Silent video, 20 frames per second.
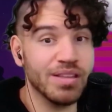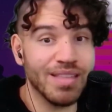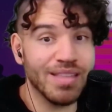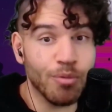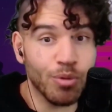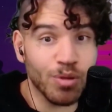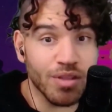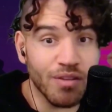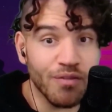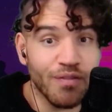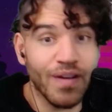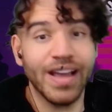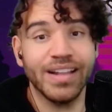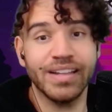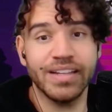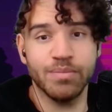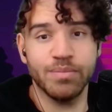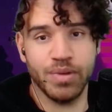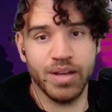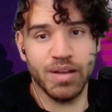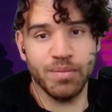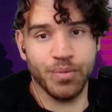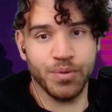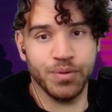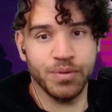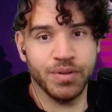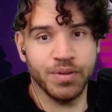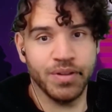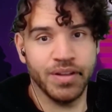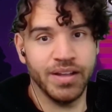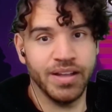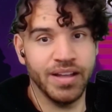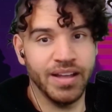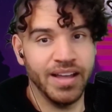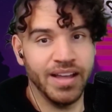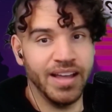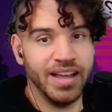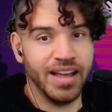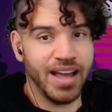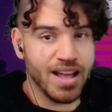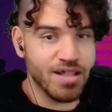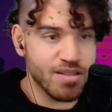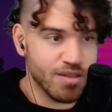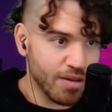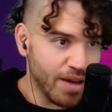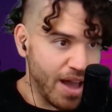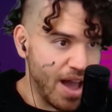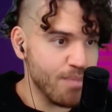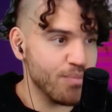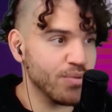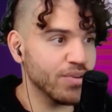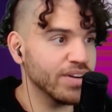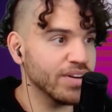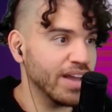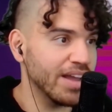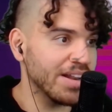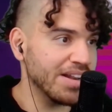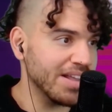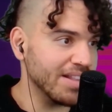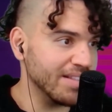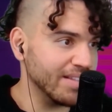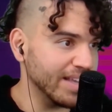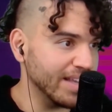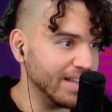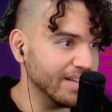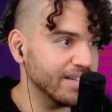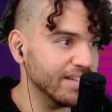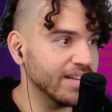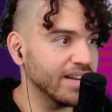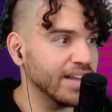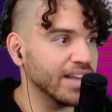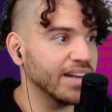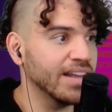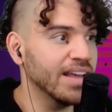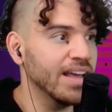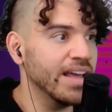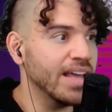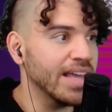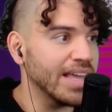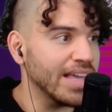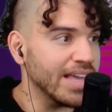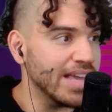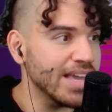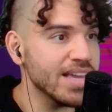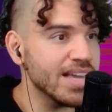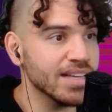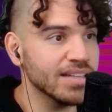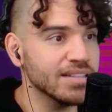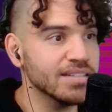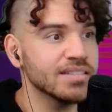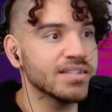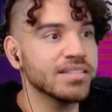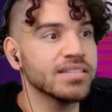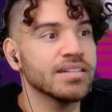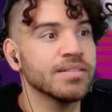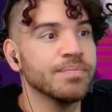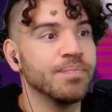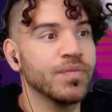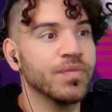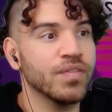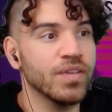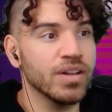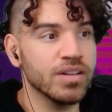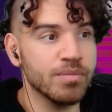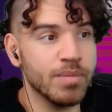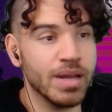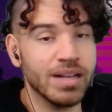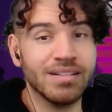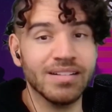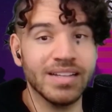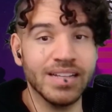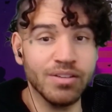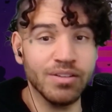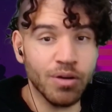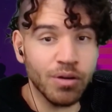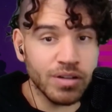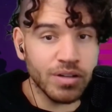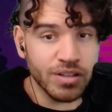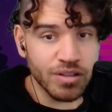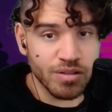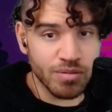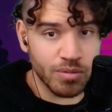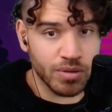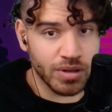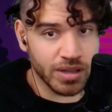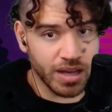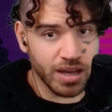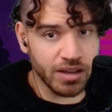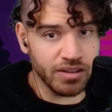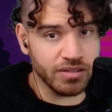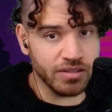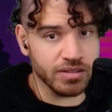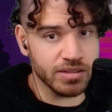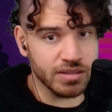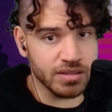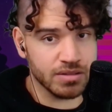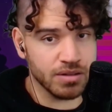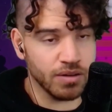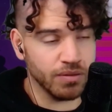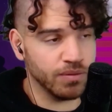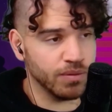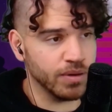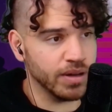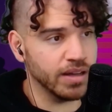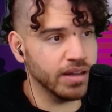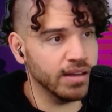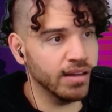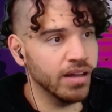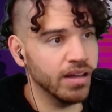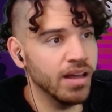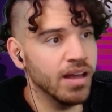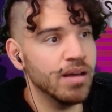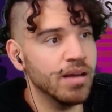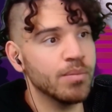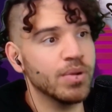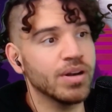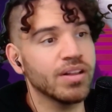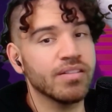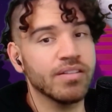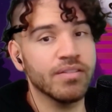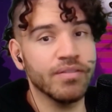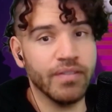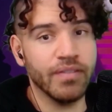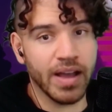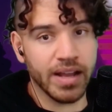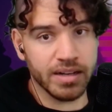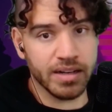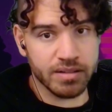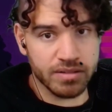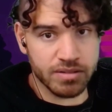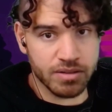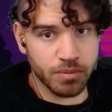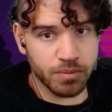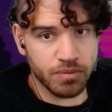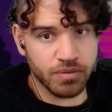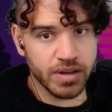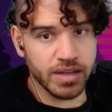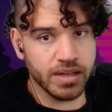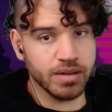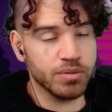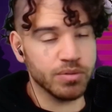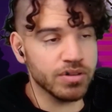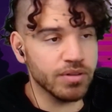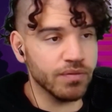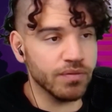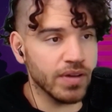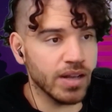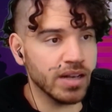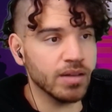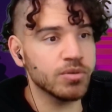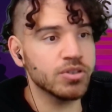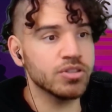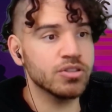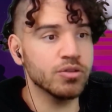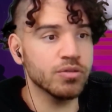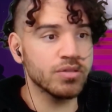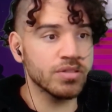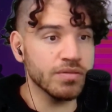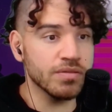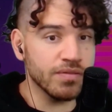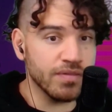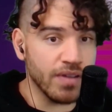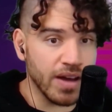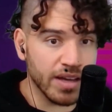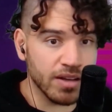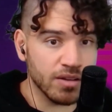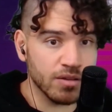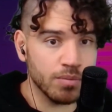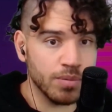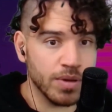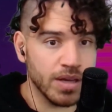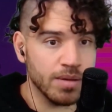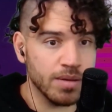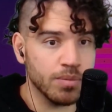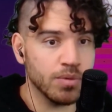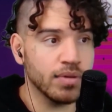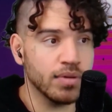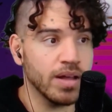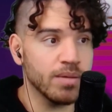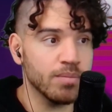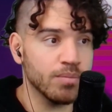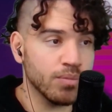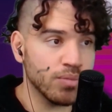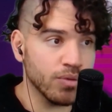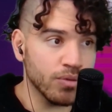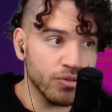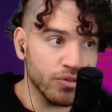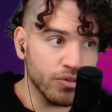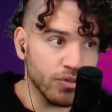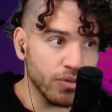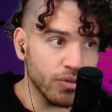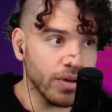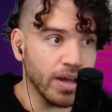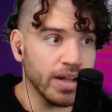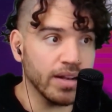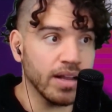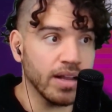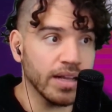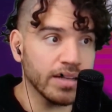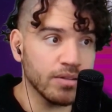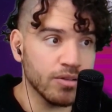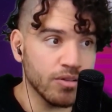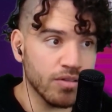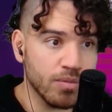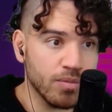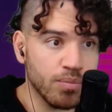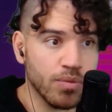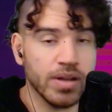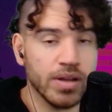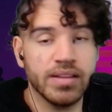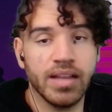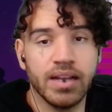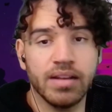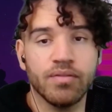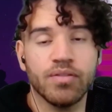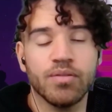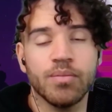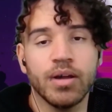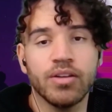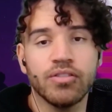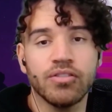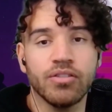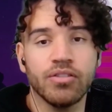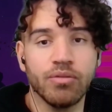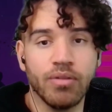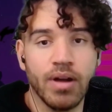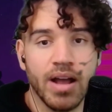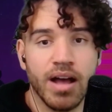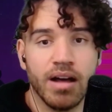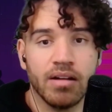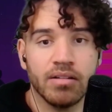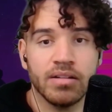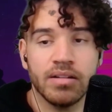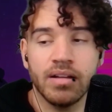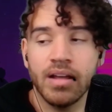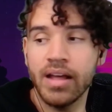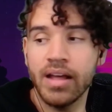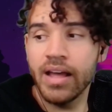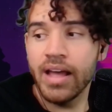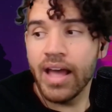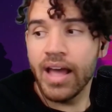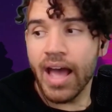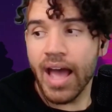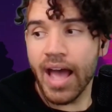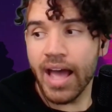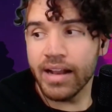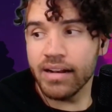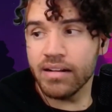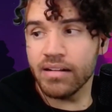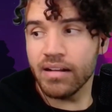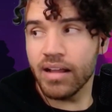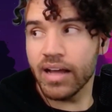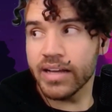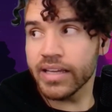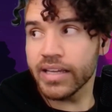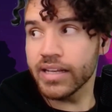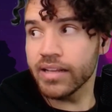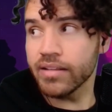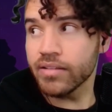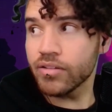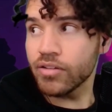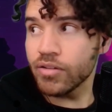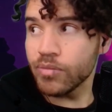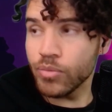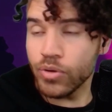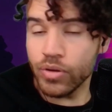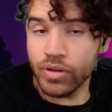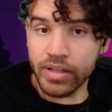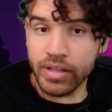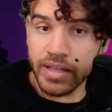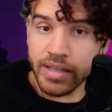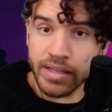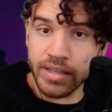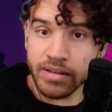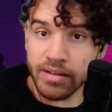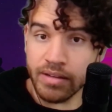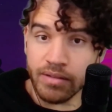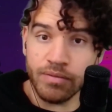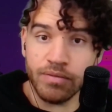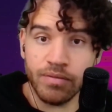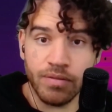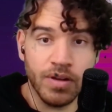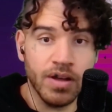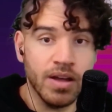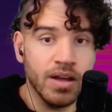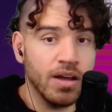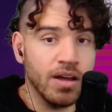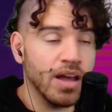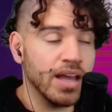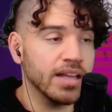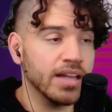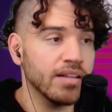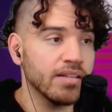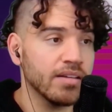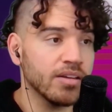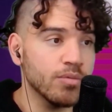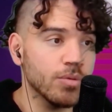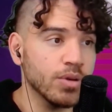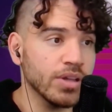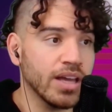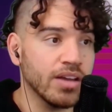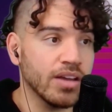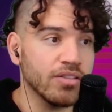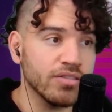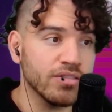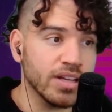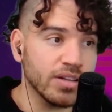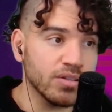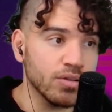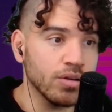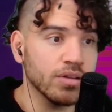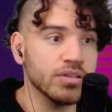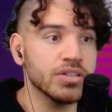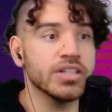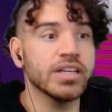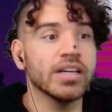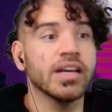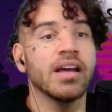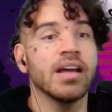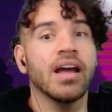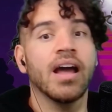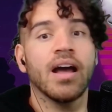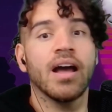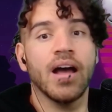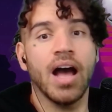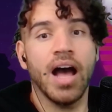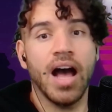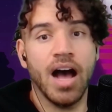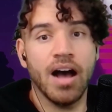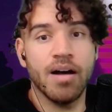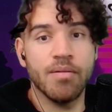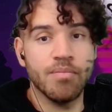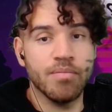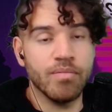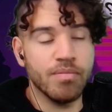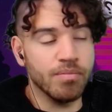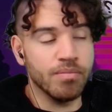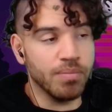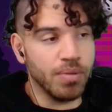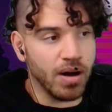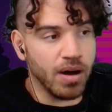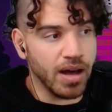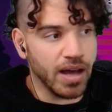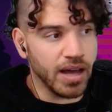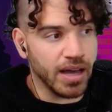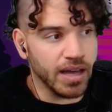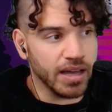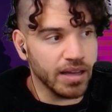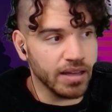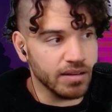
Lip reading: they were surveilling people. And so APRANET and the internet is fundamentally not a communications software, but a surveillance software. It was developed to surveil people and produce and like to spread that information around. And like, it is communicative. It is a communication technology by